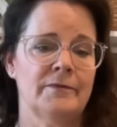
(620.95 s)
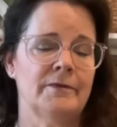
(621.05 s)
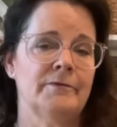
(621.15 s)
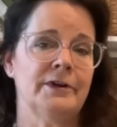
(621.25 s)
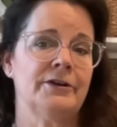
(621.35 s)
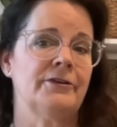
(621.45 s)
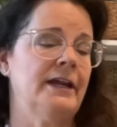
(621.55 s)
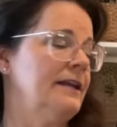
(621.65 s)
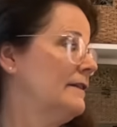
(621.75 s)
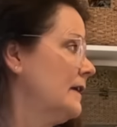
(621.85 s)

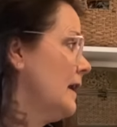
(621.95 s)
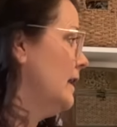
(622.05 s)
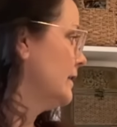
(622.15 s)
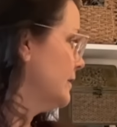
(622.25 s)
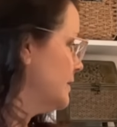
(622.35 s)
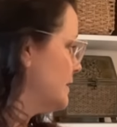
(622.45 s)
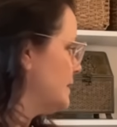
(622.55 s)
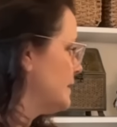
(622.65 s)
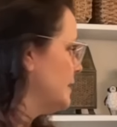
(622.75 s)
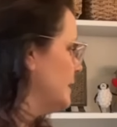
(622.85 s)
recreating the
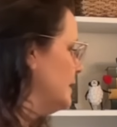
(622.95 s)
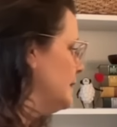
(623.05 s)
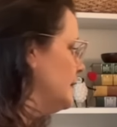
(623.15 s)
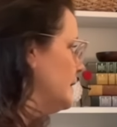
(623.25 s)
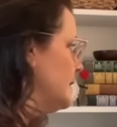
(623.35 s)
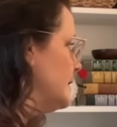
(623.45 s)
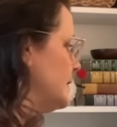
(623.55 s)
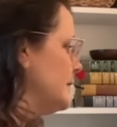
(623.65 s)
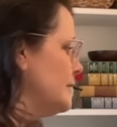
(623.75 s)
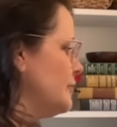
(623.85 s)
colors.
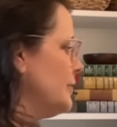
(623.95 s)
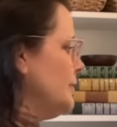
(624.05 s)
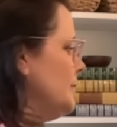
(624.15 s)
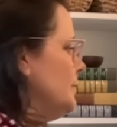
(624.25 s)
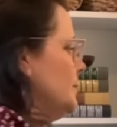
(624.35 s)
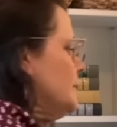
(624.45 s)
So I'll show you.